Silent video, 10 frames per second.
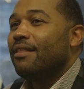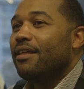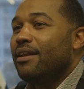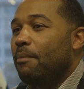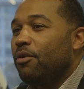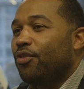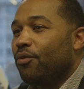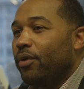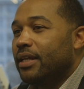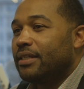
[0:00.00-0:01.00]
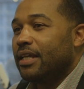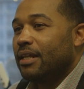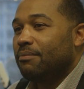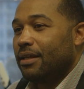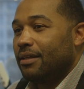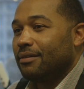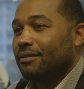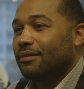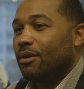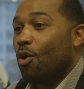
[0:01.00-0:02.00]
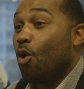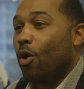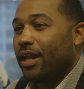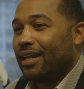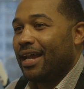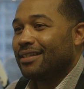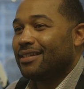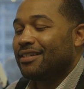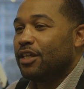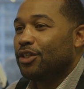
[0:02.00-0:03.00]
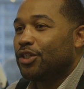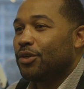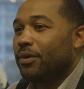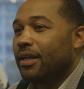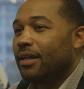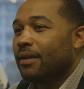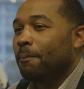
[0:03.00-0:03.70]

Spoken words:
The number 3 tidbit on Atlanta's history